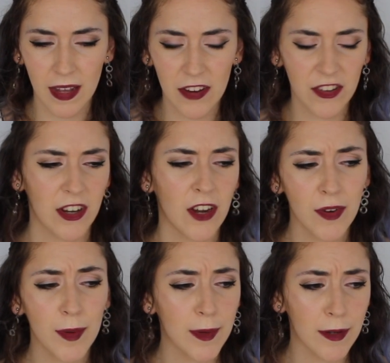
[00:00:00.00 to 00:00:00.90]
actually
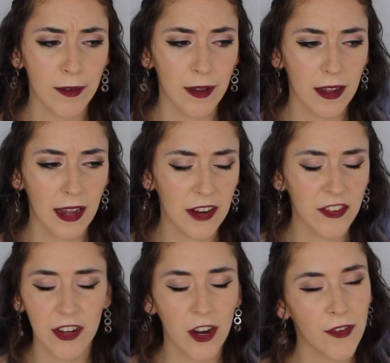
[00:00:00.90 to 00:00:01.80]
I
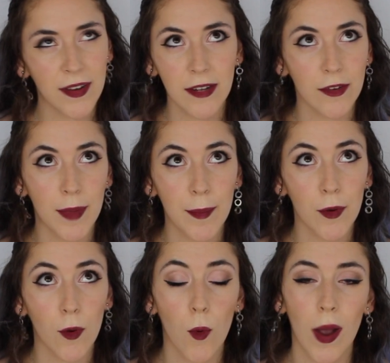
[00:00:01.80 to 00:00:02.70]
can't really
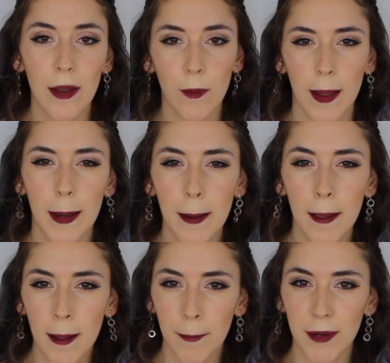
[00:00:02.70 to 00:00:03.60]
remember quite when,
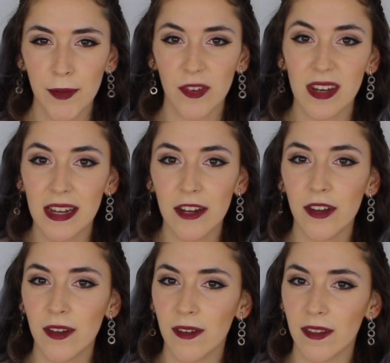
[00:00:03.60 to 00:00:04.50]
but it was
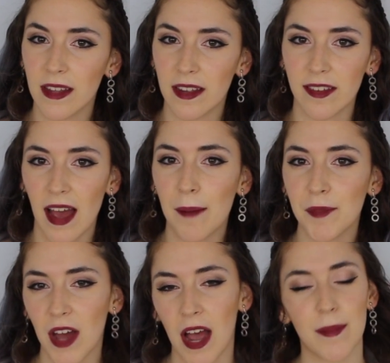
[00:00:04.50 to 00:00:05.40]
near the exam
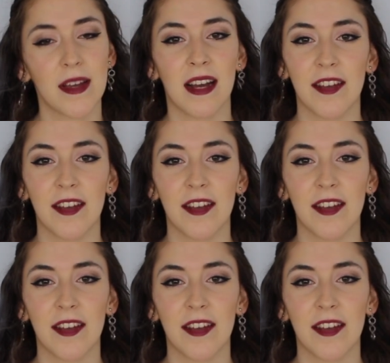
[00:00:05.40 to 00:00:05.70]
time.